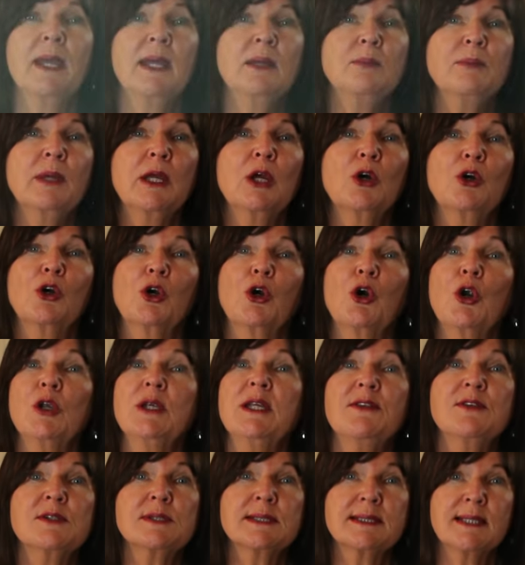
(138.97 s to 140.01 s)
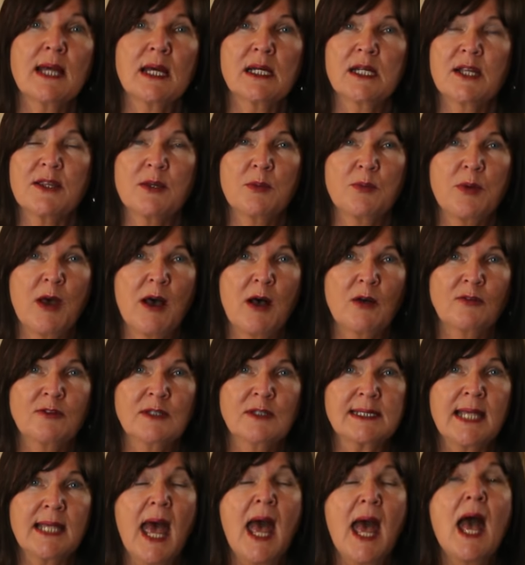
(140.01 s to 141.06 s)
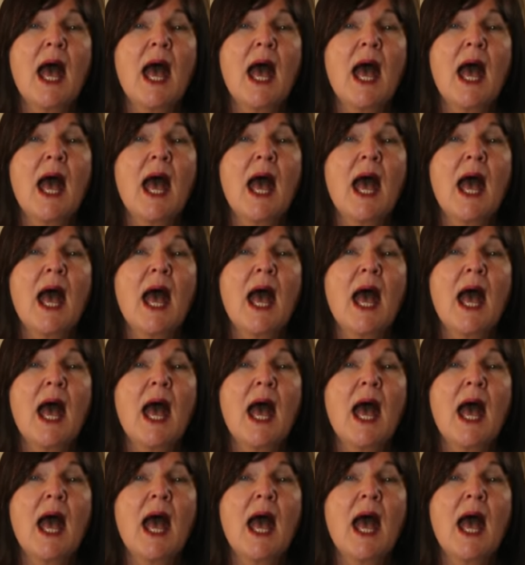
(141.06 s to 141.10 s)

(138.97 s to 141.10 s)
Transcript: pain may occur on either side of the pelvis